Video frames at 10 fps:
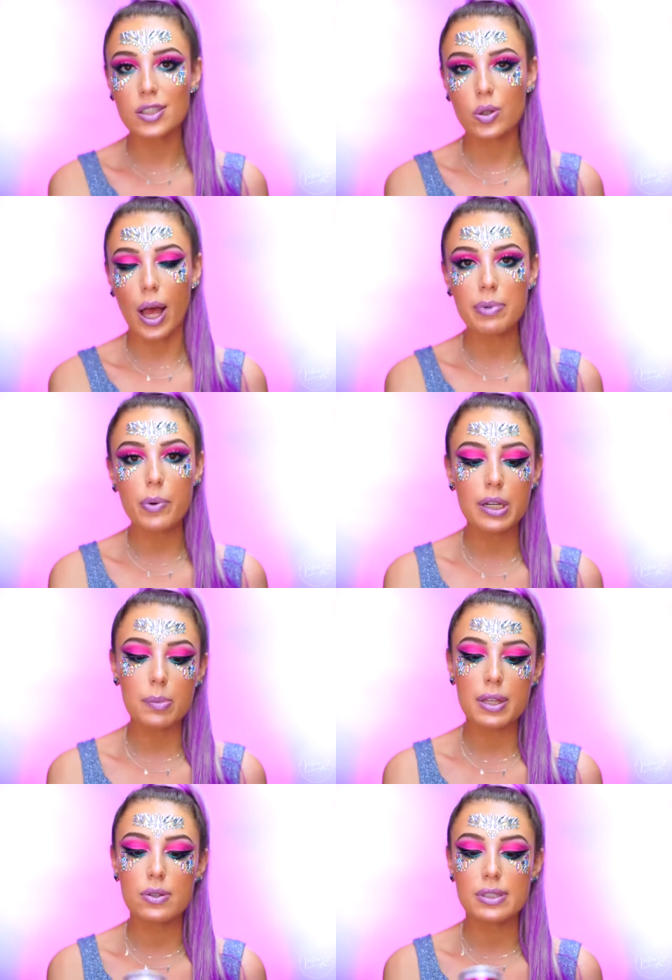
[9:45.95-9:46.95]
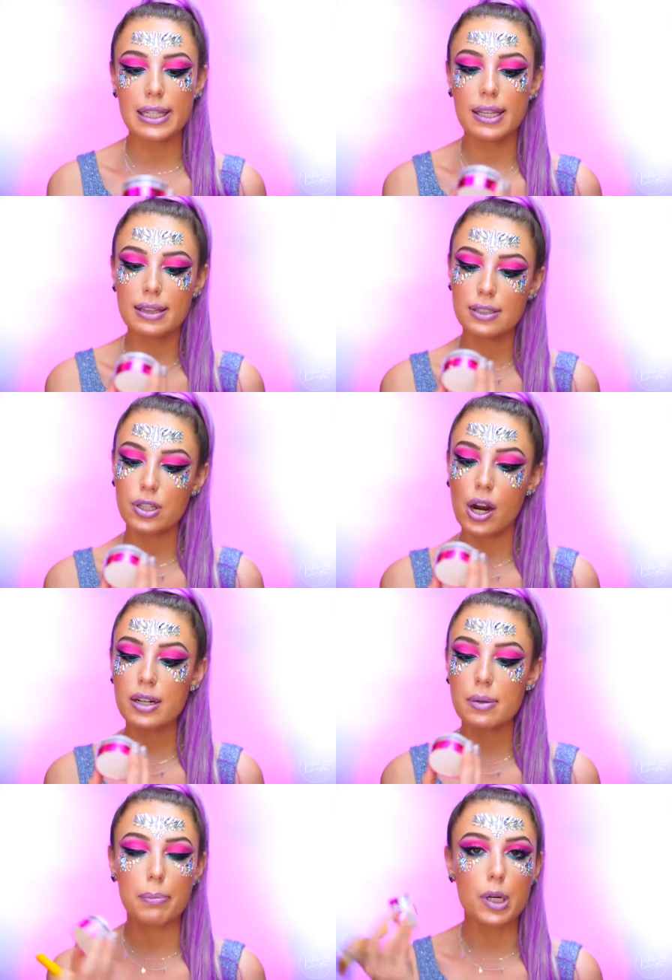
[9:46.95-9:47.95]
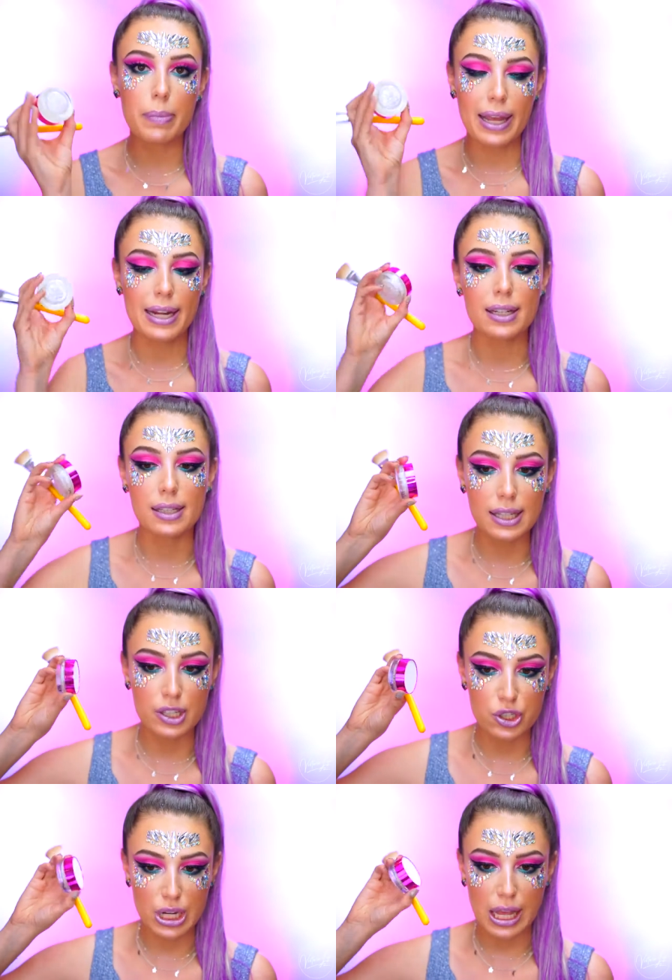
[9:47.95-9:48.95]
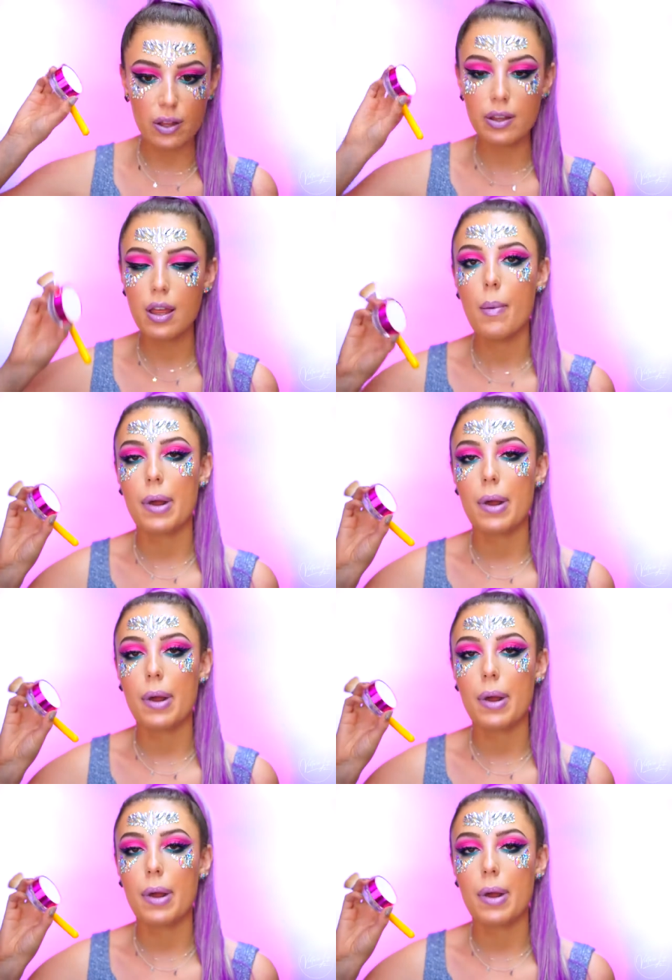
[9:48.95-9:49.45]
So I'm going to be using the Tarte Mermaid Glitter Gel,